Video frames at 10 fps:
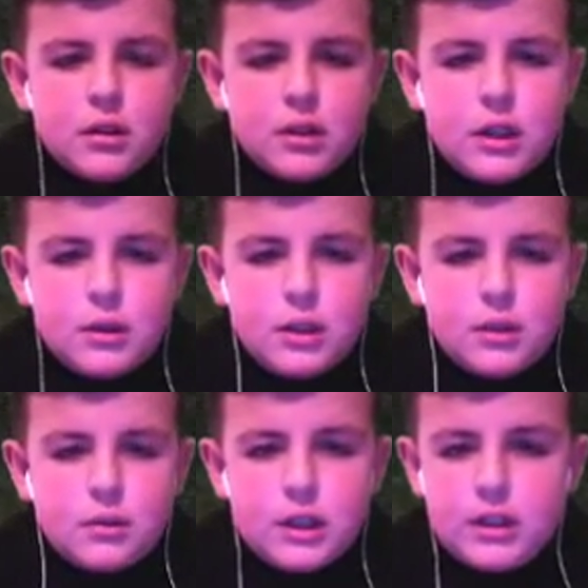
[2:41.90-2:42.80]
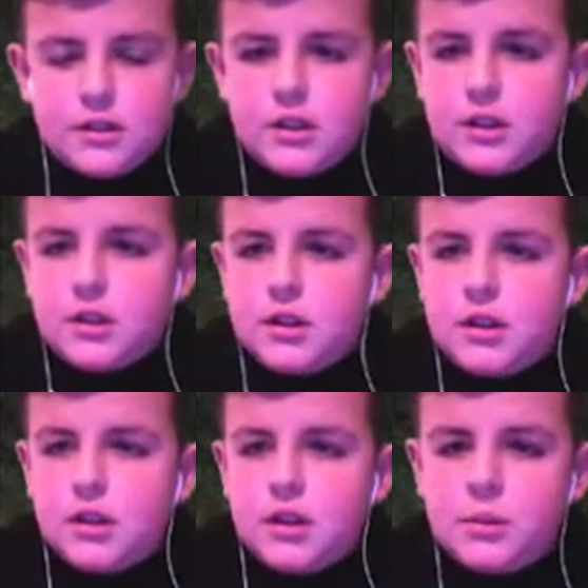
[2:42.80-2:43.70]
There we go. Okay, sick.
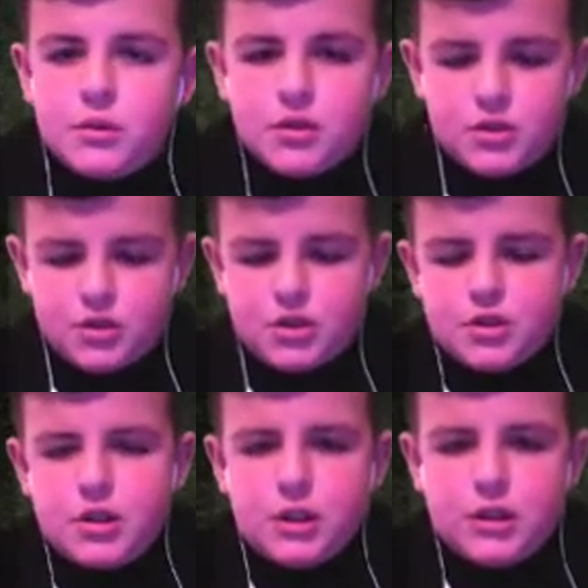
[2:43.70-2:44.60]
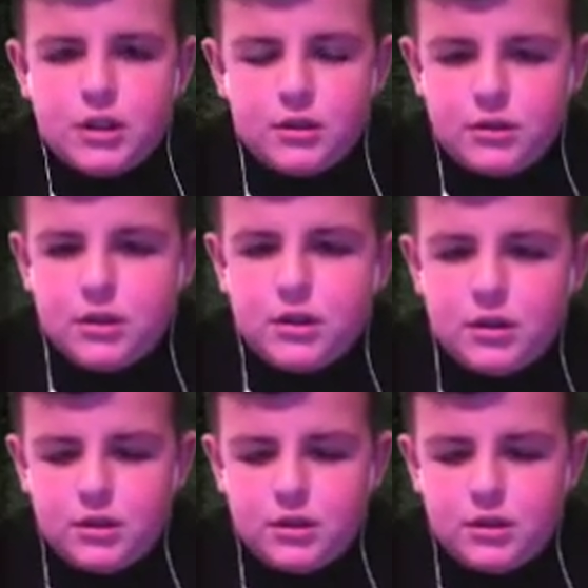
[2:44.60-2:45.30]
Just checking out the